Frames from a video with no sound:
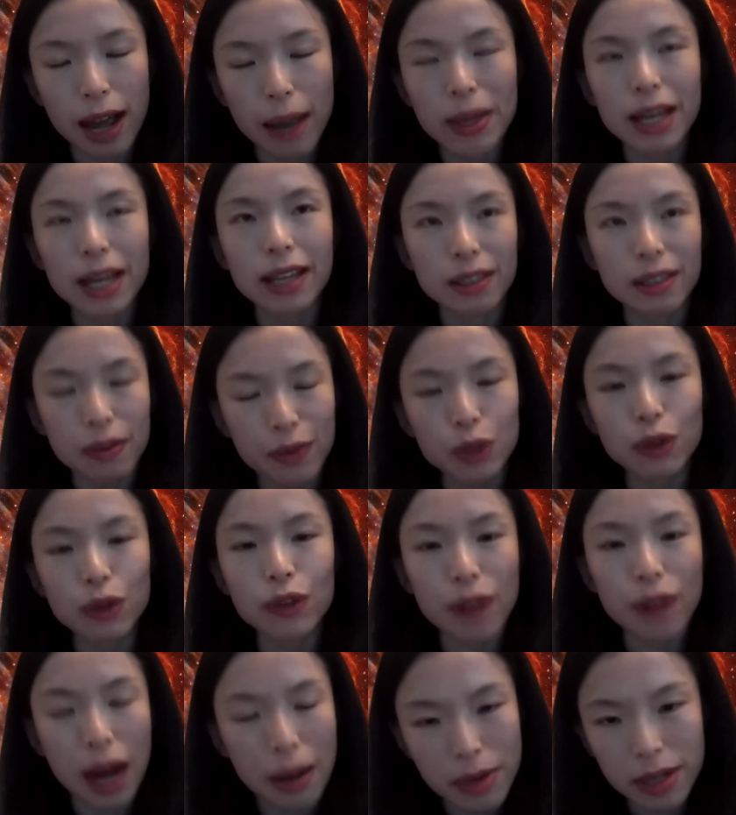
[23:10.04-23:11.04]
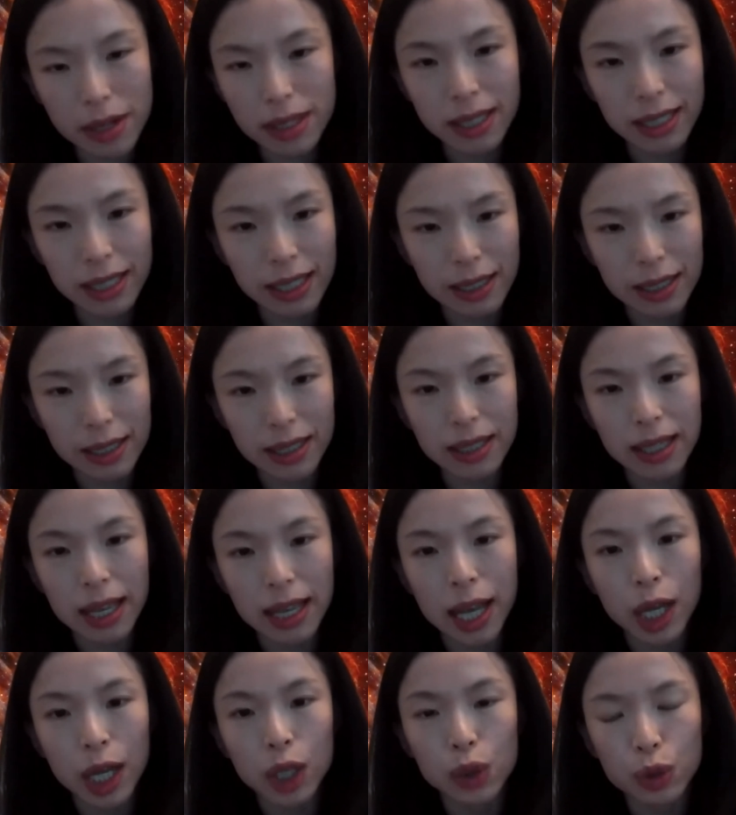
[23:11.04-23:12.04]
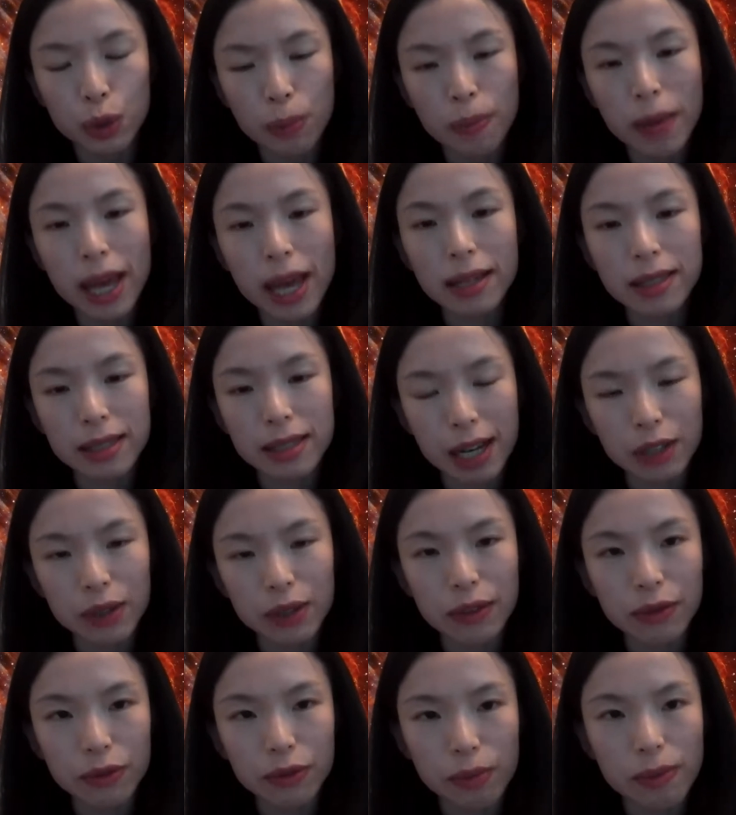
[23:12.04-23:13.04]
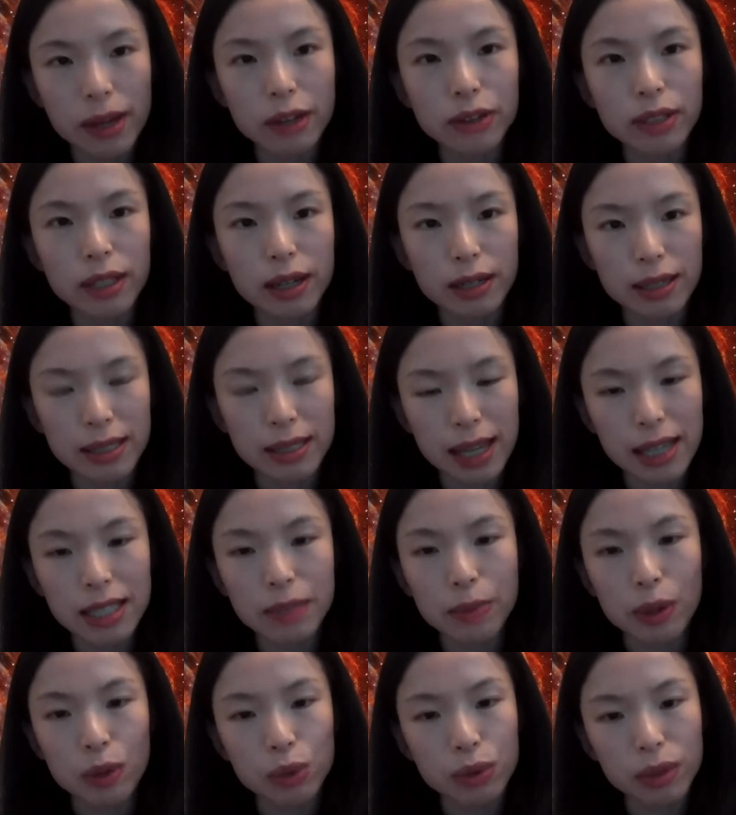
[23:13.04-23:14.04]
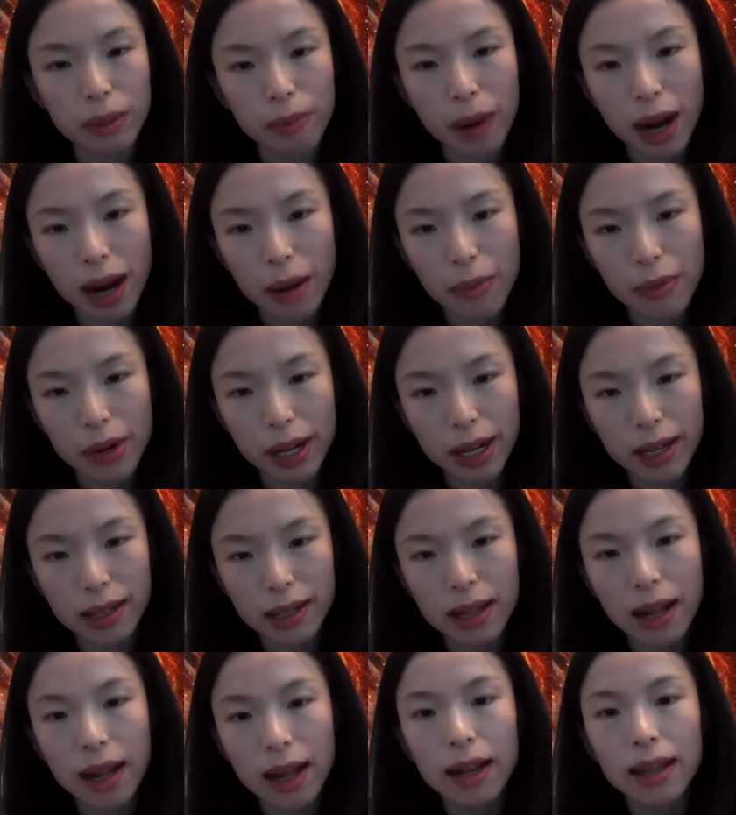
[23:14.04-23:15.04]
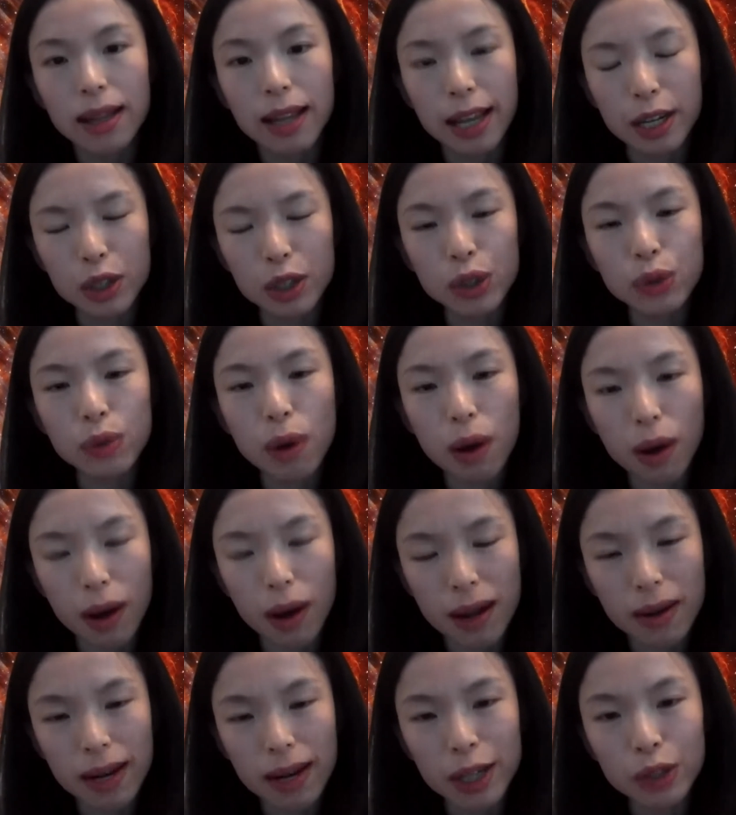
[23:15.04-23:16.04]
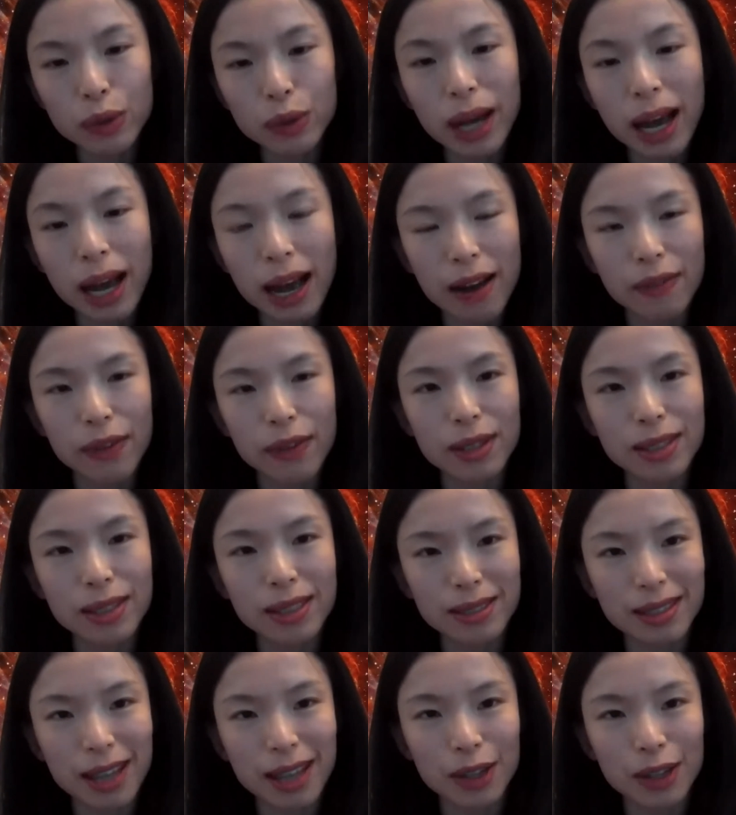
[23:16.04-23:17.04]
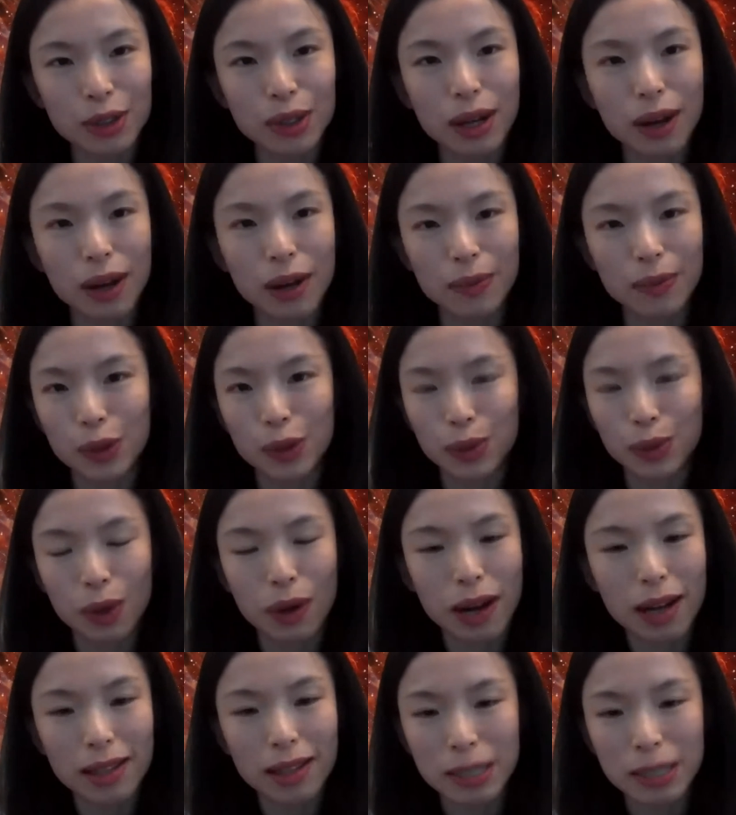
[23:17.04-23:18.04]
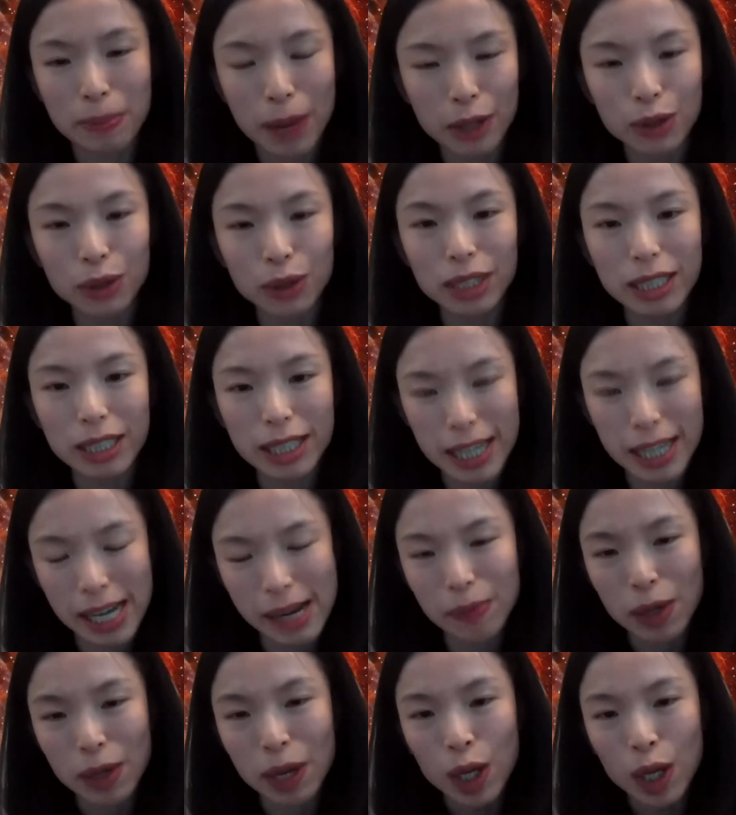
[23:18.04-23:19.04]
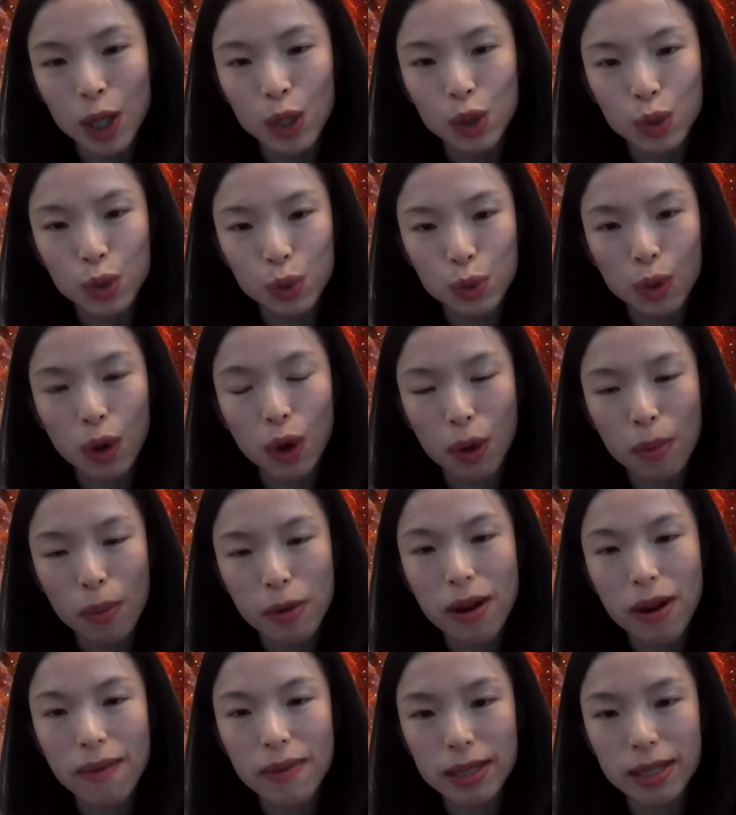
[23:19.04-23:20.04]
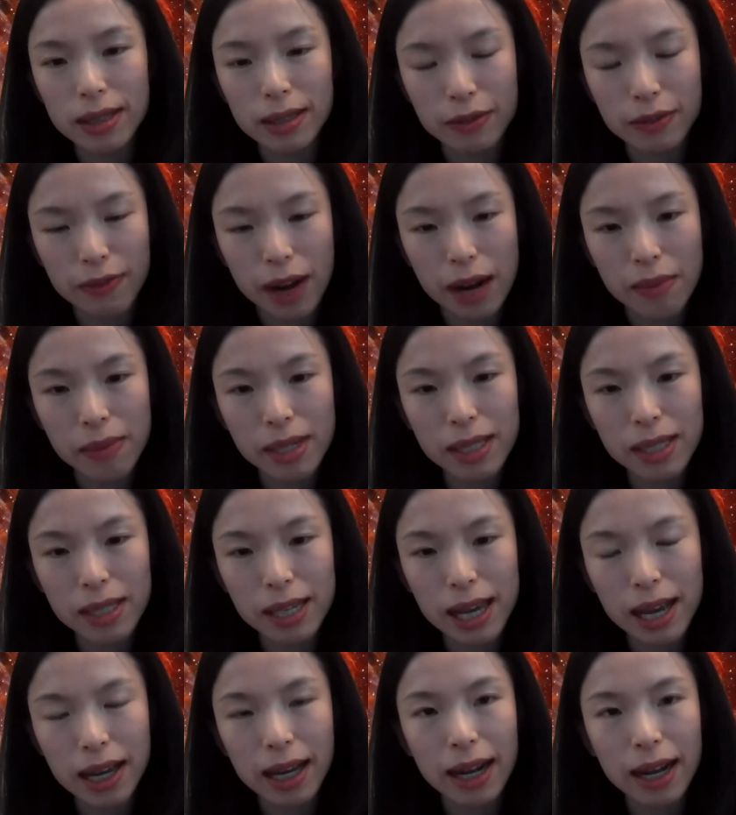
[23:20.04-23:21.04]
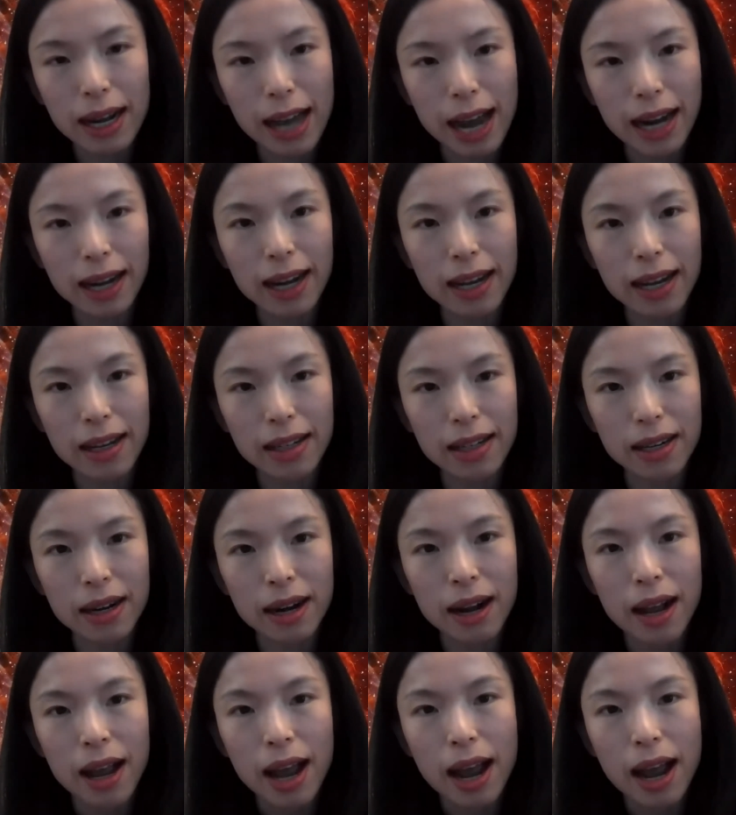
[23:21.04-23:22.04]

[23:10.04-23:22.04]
individual pharmacies to make such information accessible to the public. They should have a special team to cooperate with the pharmacy and collect their